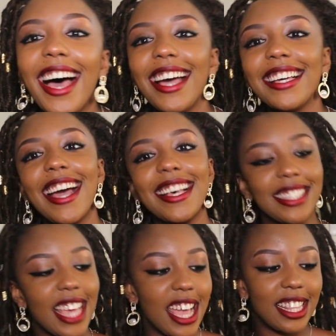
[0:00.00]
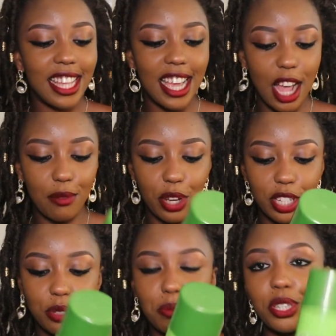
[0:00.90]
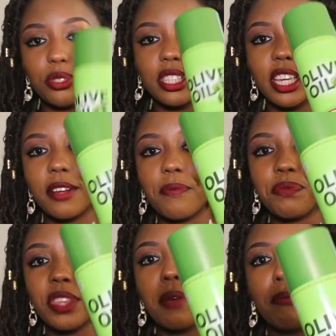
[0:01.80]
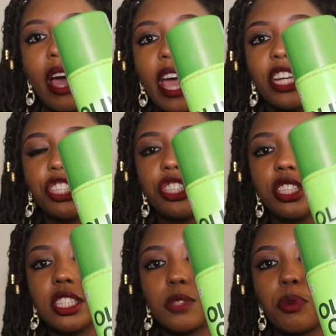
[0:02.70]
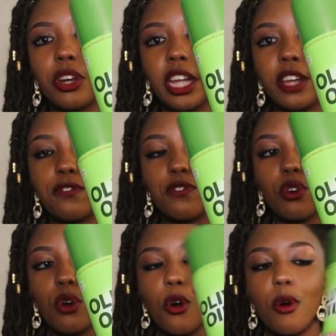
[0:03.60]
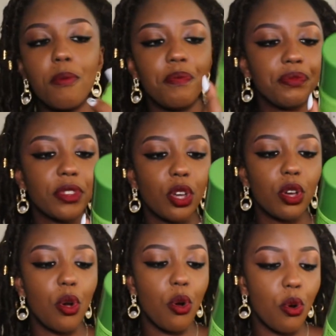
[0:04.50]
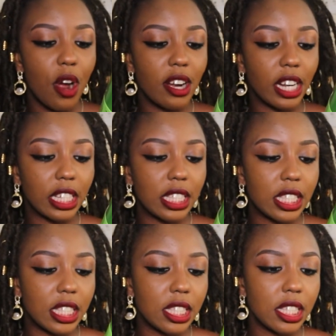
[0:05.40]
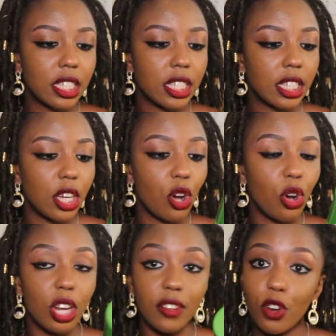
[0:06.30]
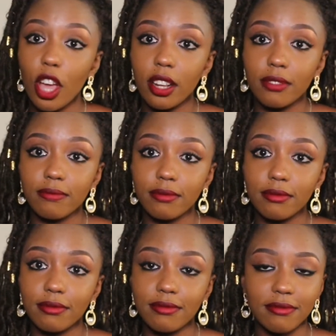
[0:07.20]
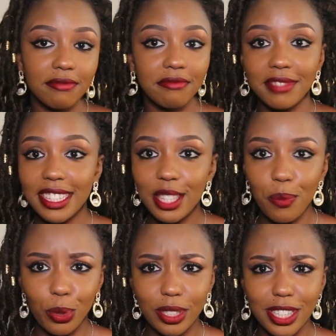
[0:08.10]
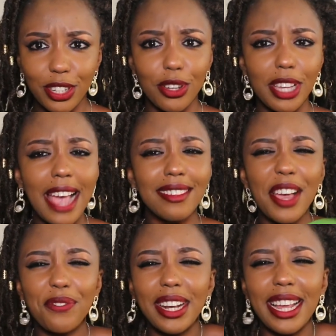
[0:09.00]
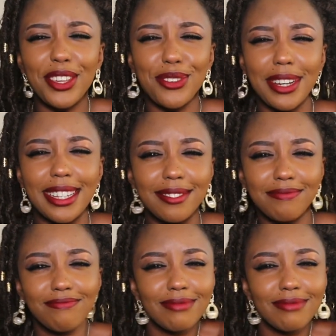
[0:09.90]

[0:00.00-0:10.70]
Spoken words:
Yes, and then I'm going to be using my Sheen spray from ORS olive oil. Simple. I feel like you can